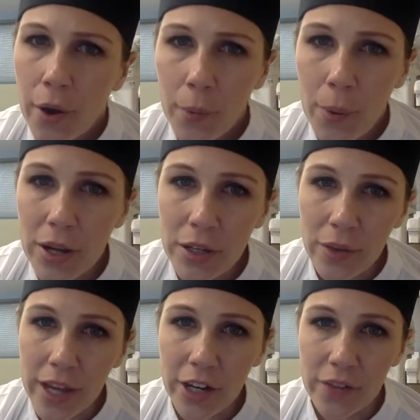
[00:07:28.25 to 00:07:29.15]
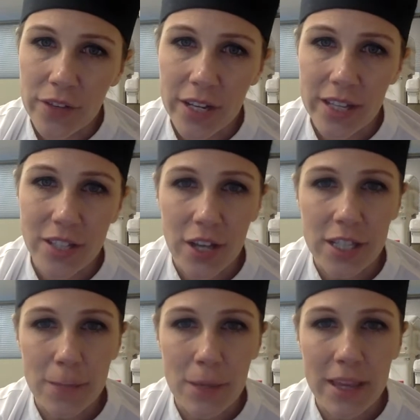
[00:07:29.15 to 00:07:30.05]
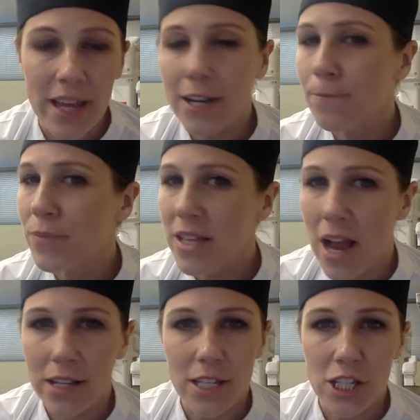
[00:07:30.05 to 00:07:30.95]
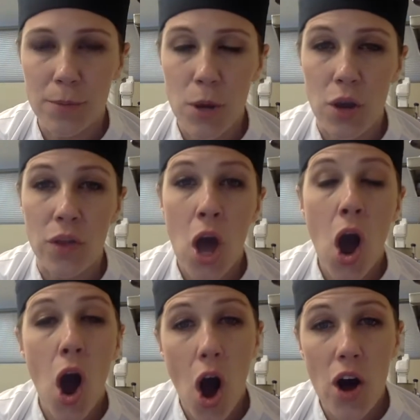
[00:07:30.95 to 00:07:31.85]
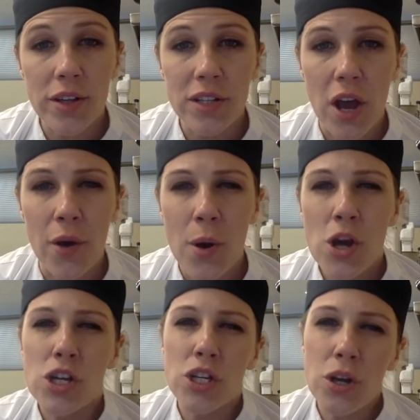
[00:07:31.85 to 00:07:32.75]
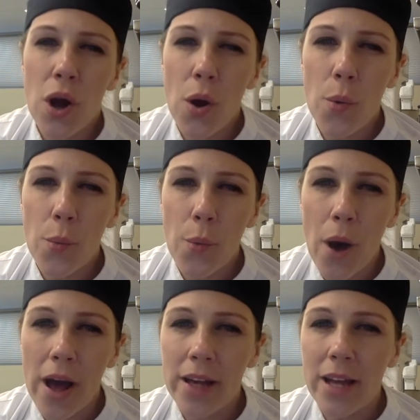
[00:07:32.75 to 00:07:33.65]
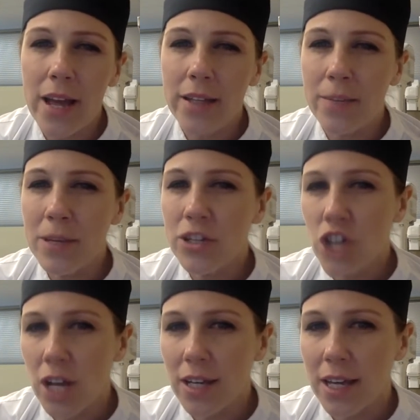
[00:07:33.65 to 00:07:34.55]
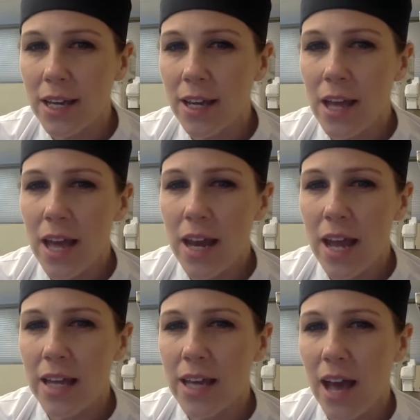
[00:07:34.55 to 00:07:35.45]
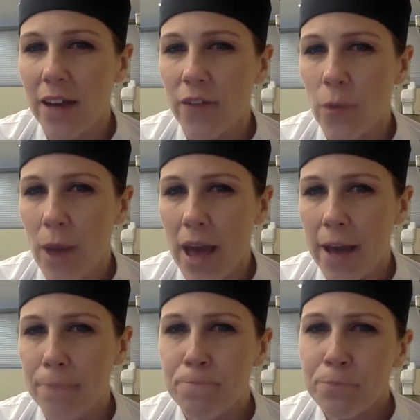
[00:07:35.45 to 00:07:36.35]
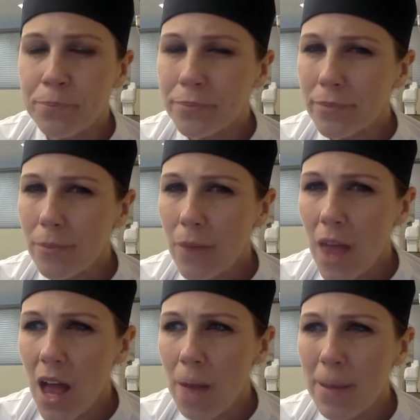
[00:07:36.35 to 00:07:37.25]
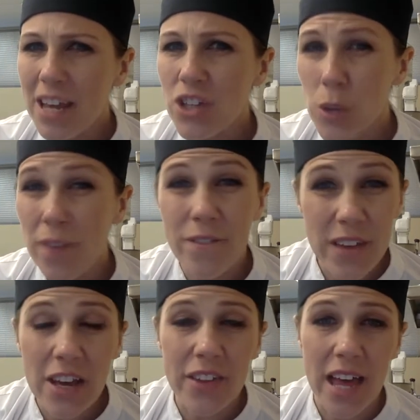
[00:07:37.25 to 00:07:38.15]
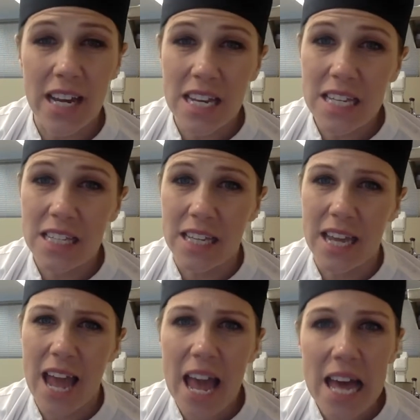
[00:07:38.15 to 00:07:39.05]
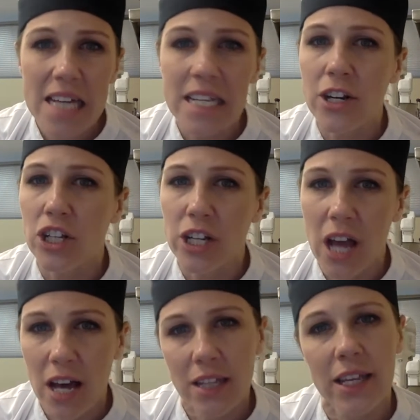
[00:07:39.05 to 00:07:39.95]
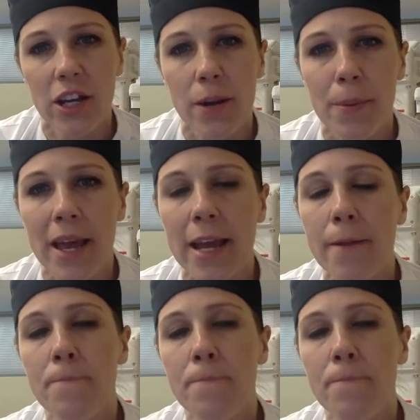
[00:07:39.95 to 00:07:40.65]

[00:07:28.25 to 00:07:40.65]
what you like your vanilla sauce to be like. Nice and smooth. Also, you don't want it to be chunky in any kind of a way because you can feel that easily, and it'll look ugly on a plate.